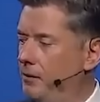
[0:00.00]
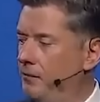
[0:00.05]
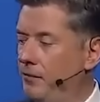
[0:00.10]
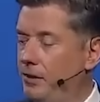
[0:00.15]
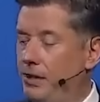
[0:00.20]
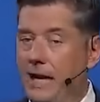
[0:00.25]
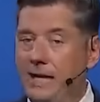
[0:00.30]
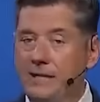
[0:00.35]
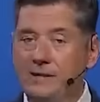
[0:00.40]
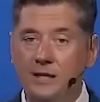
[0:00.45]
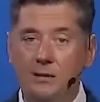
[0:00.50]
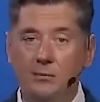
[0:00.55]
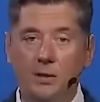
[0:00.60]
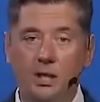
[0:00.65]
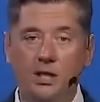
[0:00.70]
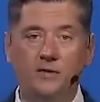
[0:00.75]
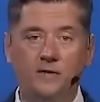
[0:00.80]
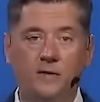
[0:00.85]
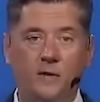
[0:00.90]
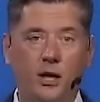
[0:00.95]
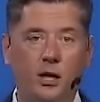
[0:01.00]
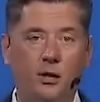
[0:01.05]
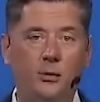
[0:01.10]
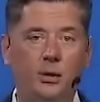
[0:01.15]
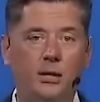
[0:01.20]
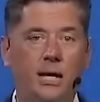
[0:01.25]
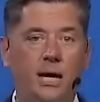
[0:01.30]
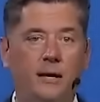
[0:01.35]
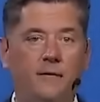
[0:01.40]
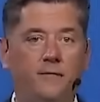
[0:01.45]
For the 18 months
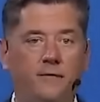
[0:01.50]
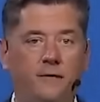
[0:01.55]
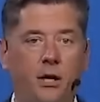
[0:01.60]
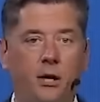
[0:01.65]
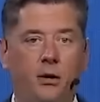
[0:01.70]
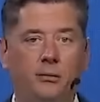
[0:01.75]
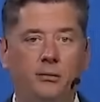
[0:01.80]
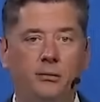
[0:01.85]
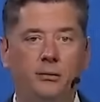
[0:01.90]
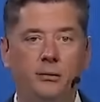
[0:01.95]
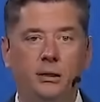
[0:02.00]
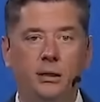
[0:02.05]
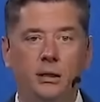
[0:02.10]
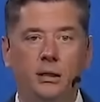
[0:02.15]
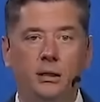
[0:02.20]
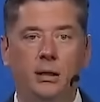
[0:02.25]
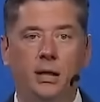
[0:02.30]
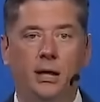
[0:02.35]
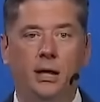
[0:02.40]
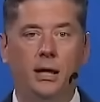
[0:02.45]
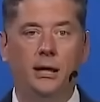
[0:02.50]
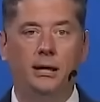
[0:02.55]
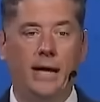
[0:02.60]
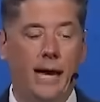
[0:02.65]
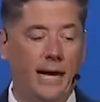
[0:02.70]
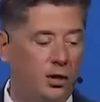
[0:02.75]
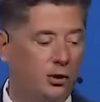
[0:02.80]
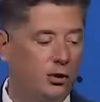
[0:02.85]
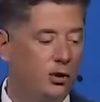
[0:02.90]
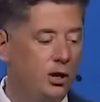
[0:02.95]
following that vote,
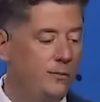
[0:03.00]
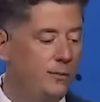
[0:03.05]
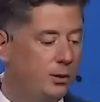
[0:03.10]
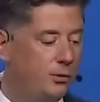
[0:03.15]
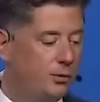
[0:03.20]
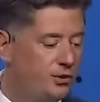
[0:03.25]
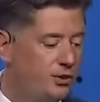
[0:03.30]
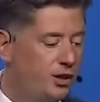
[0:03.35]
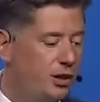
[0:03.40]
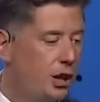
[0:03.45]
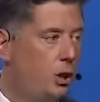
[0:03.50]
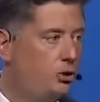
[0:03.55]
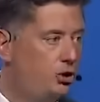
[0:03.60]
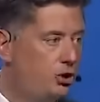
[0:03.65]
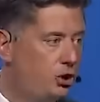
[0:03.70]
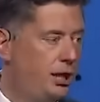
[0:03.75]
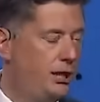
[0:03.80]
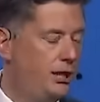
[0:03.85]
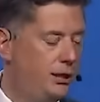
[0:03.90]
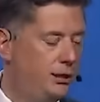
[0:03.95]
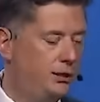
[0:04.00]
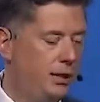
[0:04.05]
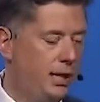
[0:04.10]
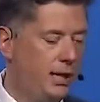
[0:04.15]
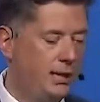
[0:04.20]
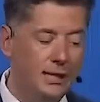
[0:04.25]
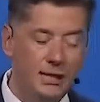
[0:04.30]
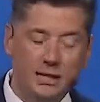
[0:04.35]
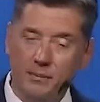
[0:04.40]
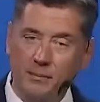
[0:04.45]
that agreement was negotiated.
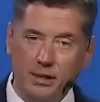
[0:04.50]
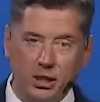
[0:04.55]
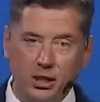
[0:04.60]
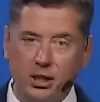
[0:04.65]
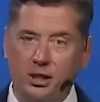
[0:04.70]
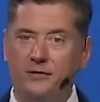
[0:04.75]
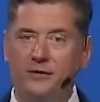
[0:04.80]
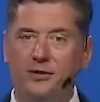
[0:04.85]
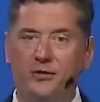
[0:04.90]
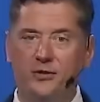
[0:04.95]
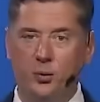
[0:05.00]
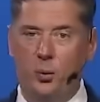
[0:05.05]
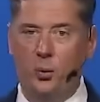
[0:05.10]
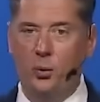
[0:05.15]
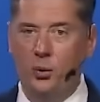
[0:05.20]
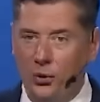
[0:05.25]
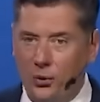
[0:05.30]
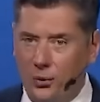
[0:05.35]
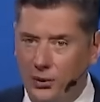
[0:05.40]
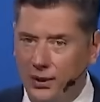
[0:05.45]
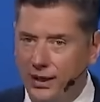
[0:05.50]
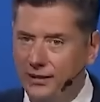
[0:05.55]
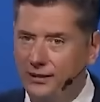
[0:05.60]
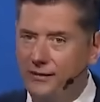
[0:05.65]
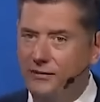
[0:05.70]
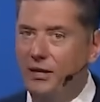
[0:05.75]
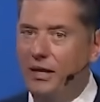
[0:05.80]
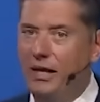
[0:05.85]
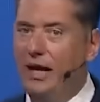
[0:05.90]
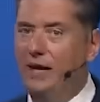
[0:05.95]
And in the middle of this whirlwind
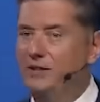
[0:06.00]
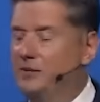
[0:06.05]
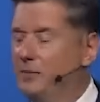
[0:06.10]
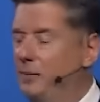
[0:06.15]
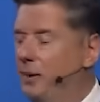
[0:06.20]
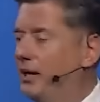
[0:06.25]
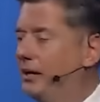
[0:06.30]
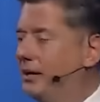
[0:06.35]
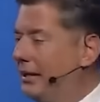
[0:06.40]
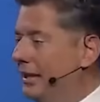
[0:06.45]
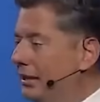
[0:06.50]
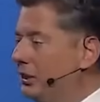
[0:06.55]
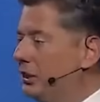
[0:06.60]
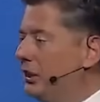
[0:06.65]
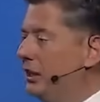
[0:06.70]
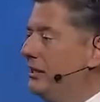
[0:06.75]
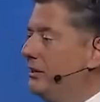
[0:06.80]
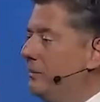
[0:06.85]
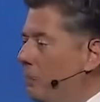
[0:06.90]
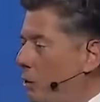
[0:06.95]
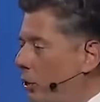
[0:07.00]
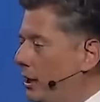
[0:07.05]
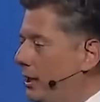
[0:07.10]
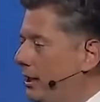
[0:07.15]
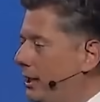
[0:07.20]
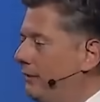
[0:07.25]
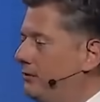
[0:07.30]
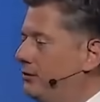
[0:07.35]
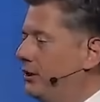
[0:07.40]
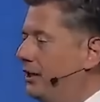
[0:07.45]
of the last month, literally the
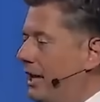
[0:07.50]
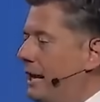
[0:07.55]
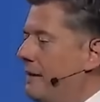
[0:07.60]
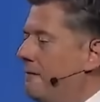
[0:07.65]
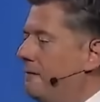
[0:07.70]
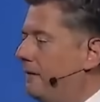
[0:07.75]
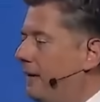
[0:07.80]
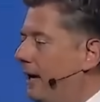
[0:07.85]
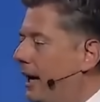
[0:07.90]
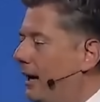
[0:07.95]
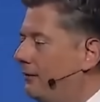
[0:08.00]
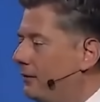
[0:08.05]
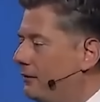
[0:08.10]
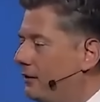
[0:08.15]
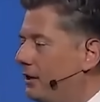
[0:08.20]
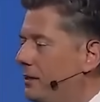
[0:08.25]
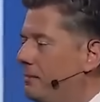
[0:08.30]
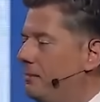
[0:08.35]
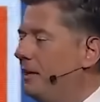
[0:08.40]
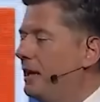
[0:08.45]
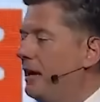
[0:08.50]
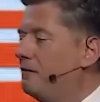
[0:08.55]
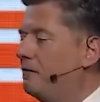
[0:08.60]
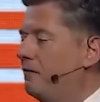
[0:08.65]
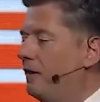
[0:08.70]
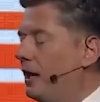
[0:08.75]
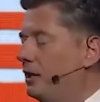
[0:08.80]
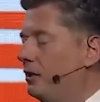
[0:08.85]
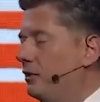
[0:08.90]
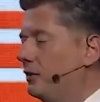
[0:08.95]
morning after Game 5 of the NBA
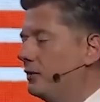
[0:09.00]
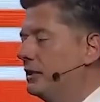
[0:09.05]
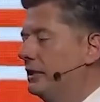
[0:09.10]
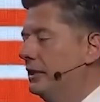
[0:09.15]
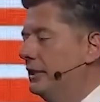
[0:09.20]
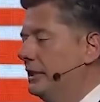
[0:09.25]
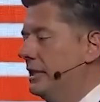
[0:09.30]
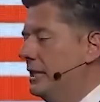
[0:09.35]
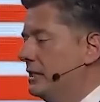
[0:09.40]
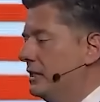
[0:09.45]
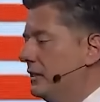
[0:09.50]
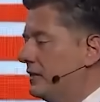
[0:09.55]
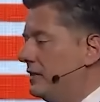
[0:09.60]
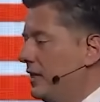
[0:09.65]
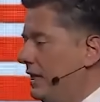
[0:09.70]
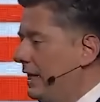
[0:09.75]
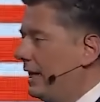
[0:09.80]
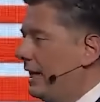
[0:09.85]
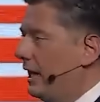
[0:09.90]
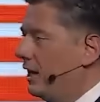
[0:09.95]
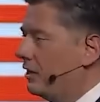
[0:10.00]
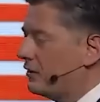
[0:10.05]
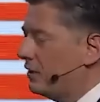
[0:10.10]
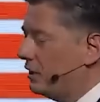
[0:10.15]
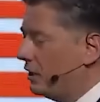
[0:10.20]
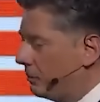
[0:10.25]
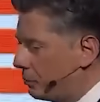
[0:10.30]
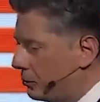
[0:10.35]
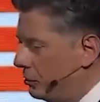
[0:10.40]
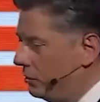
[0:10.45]
Finals, the City
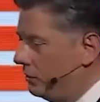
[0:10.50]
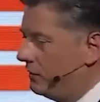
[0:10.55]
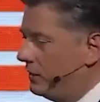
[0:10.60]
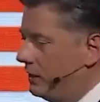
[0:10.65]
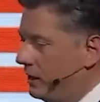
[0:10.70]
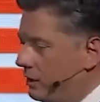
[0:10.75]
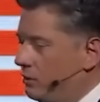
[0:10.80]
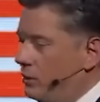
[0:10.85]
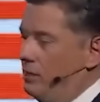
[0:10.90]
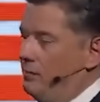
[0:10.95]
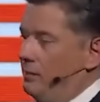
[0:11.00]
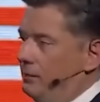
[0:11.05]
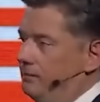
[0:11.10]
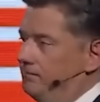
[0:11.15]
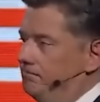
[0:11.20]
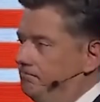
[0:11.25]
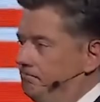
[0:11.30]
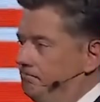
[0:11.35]
Council approved the agreement.